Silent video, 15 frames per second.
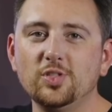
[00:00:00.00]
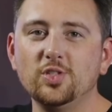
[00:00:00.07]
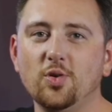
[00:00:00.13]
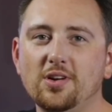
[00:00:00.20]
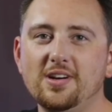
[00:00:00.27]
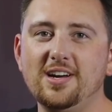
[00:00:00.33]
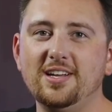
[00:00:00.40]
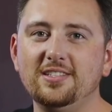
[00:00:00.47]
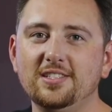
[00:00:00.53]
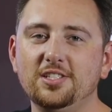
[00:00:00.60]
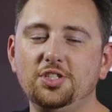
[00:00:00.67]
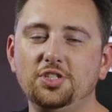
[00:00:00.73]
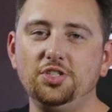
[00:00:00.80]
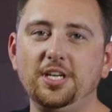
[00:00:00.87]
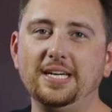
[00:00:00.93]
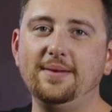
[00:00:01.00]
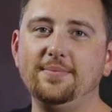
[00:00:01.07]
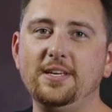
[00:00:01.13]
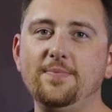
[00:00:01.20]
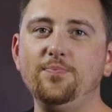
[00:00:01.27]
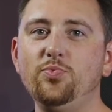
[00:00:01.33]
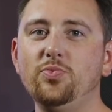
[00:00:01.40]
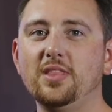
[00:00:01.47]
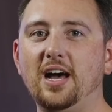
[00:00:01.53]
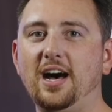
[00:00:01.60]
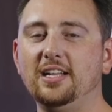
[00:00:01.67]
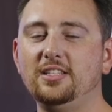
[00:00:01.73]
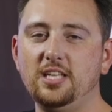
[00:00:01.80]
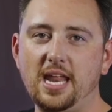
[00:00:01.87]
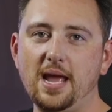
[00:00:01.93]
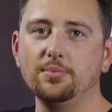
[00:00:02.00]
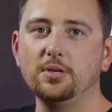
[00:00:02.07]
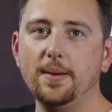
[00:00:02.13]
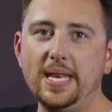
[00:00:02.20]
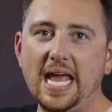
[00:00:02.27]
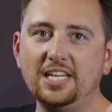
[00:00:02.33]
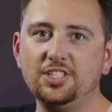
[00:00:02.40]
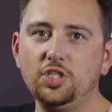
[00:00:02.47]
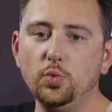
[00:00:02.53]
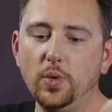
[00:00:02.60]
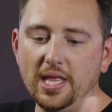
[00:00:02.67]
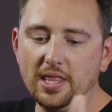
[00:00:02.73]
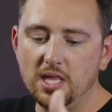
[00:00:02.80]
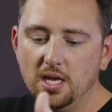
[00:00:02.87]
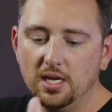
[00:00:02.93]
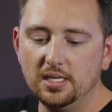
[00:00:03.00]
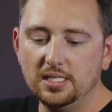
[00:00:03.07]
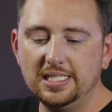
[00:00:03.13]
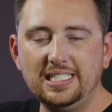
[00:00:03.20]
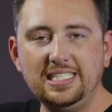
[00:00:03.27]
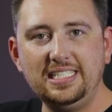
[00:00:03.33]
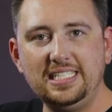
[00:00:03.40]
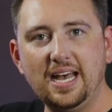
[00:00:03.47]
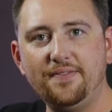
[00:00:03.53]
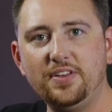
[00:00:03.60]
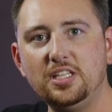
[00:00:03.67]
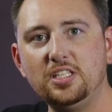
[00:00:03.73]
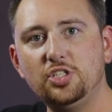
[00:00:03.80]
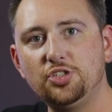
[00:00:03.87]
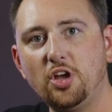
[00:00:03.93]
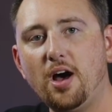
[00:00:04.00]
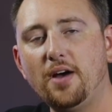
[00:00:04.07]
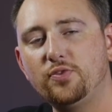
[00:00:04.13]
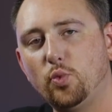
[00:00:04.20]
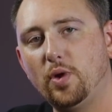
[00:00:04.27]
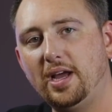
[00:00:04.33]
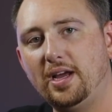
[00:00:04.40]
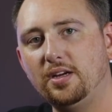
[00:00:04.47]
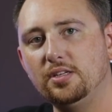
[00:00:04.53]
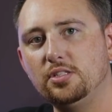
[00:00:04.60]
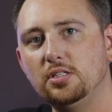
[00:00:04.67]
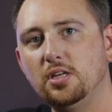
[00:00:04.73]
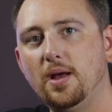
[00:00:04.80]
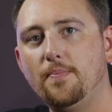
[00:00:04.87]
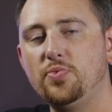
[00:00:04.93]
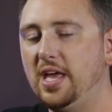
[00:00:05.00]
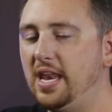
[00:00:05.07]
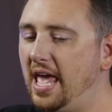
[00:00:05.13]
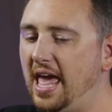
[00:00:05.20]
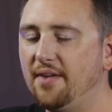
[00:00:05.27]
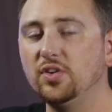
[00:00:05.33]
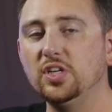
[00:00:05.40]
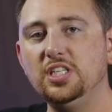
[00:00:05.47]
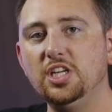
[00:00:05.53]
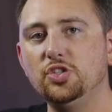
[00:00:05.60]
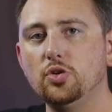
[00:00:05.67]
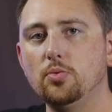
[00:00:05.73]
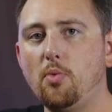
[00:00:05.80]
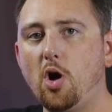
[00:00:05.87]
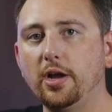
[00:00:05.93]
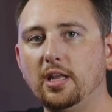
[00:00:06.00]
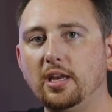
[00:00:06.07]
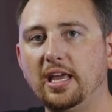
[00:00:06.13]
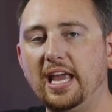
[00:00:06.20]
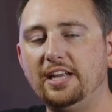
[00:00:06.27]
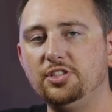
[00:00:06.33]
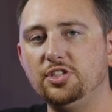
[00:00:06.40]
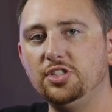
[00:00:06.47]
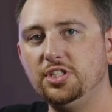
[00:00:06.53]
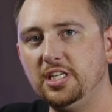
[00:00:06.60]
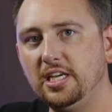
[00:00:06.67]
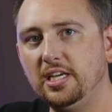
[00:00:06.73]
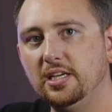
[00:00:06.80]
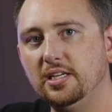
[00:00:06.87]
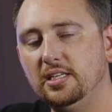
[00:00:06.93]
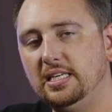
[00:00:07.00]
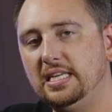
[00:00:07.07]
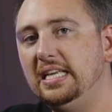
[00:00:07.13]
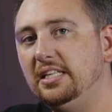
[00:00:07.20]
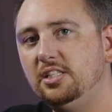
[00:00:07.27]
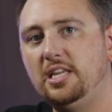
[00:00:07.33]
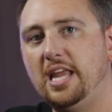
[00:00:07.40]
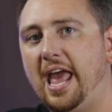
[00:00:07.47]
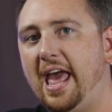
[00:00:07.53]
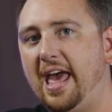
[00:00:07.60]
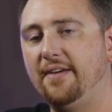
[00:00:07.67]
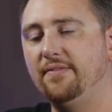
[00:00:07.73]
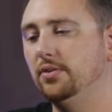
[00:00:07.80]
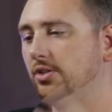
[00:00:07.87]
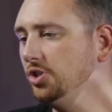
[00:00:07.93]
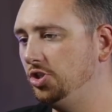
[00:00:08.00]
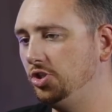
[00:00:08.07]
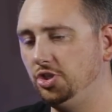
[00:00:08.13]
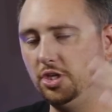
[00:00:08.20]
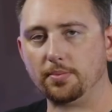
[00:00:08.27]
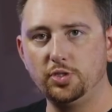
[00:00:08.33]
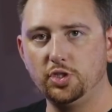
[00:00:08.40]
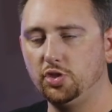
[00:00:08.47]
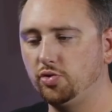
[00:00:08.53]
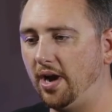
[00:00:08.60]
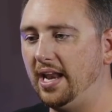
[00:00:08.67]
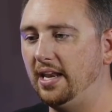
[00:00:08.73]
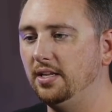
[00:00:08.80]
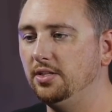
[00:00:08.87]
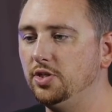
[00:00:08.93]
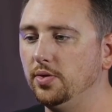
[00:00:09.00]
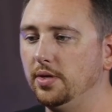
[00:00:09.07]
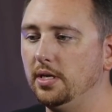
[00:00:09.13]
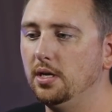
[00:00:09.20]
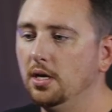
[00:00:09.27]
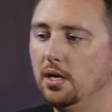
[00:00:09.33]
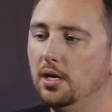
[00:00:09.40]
what's going on? This is Jeremy. Today I'm coming at you with 7 softwares that every digital marketing agency needs to have. Let's just jump straight into it.